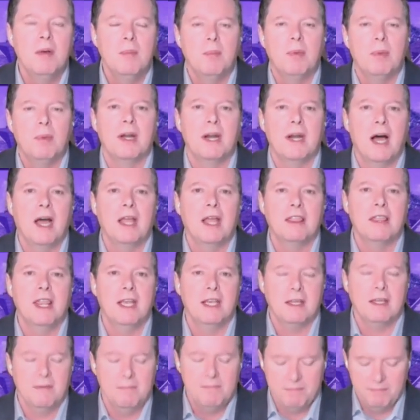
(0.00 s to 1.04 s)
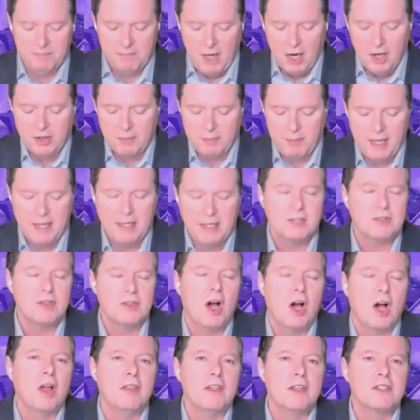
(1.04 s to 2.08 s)
But I think our dependence
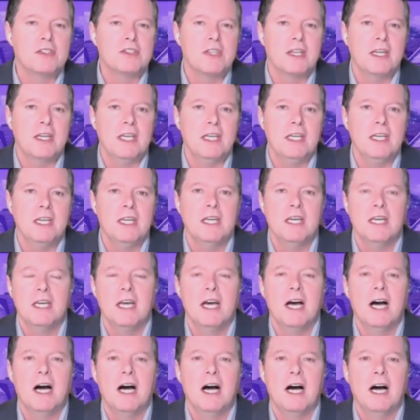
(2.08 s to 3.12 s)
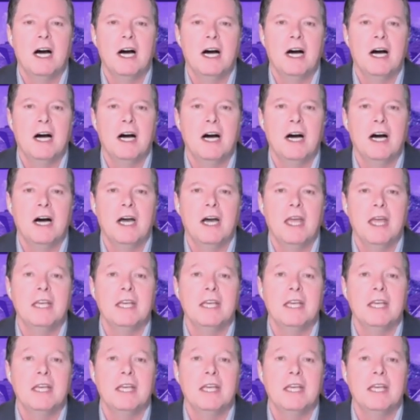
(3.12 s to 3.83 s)
on the city uh,